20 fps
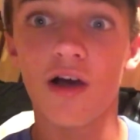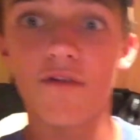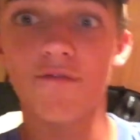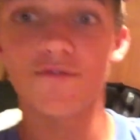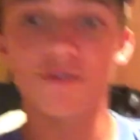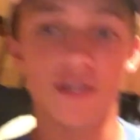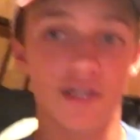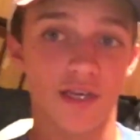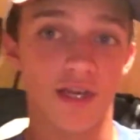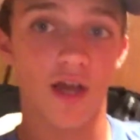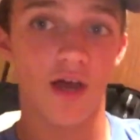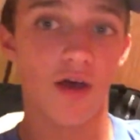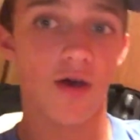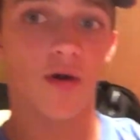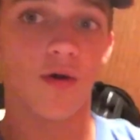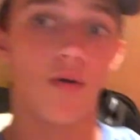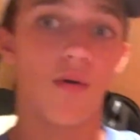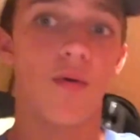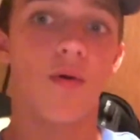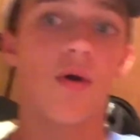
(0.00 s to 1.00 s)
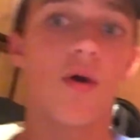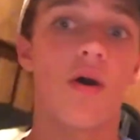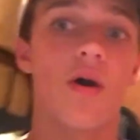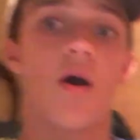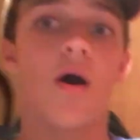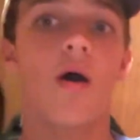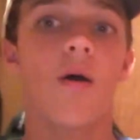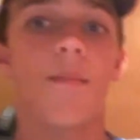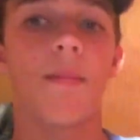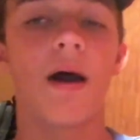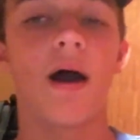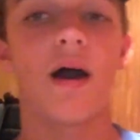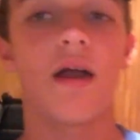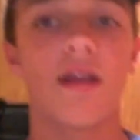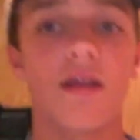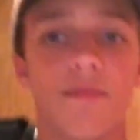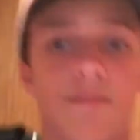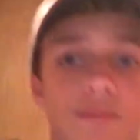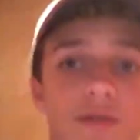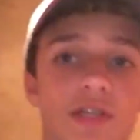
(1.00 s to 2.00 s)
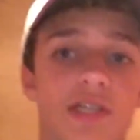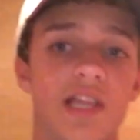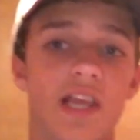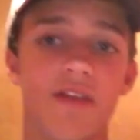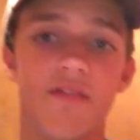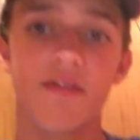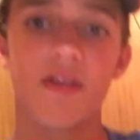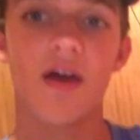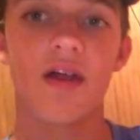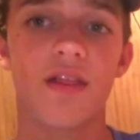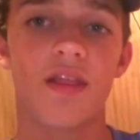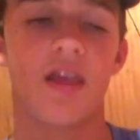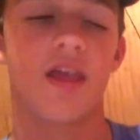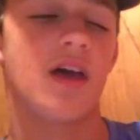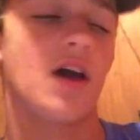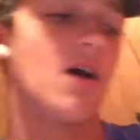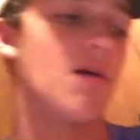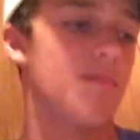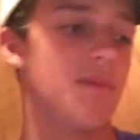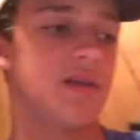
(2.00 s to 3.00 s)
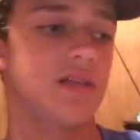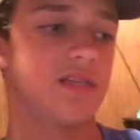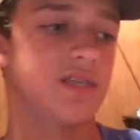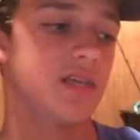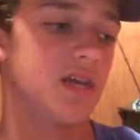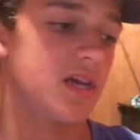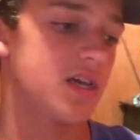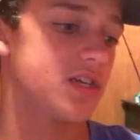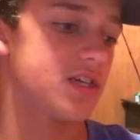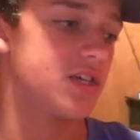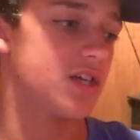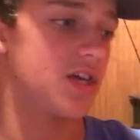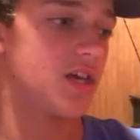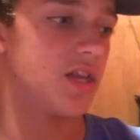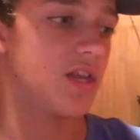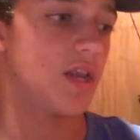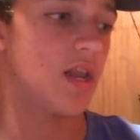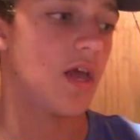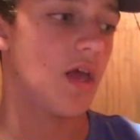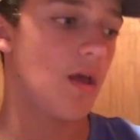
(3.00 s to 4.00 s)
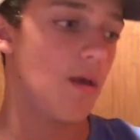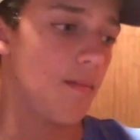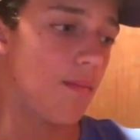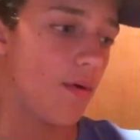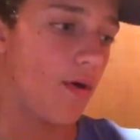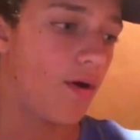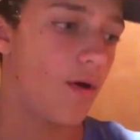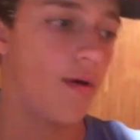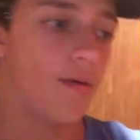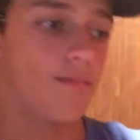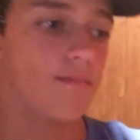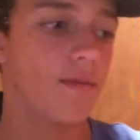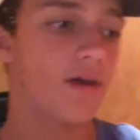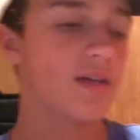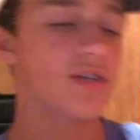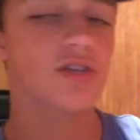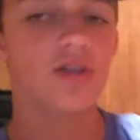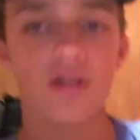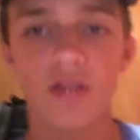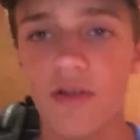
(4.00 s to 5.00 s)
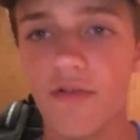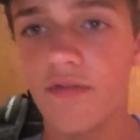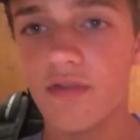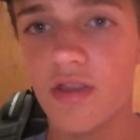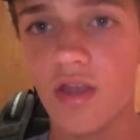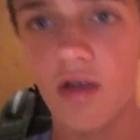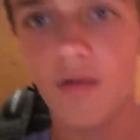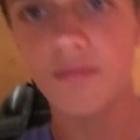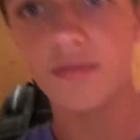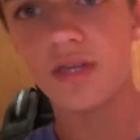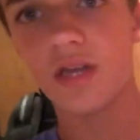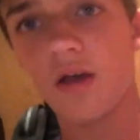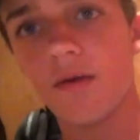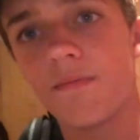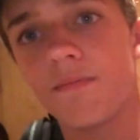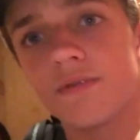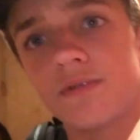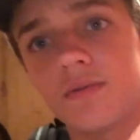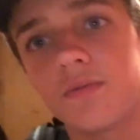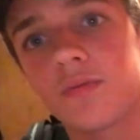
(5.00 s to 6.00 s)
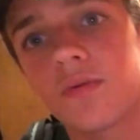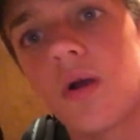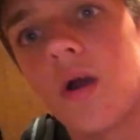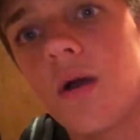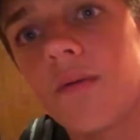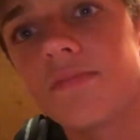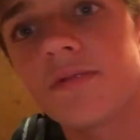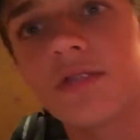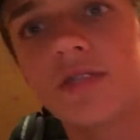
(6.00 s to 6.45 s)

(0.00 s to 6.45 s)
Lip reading: to know about it. Just leave it down in the comment section. But make sure to leave a thumbs up and subscribe to the